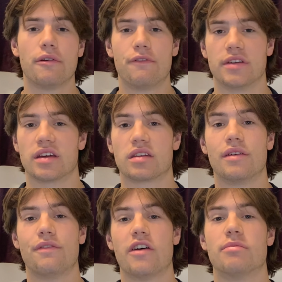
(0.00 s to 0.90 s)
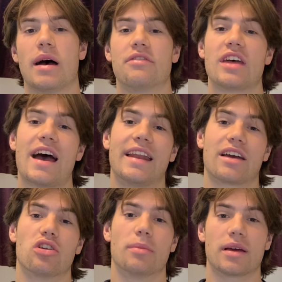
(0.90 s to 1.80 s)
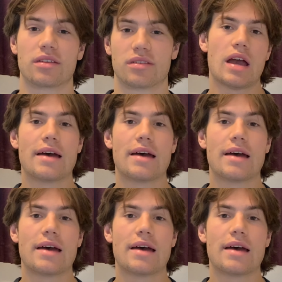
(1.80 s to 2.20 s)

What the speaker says: physics, further maths and economics.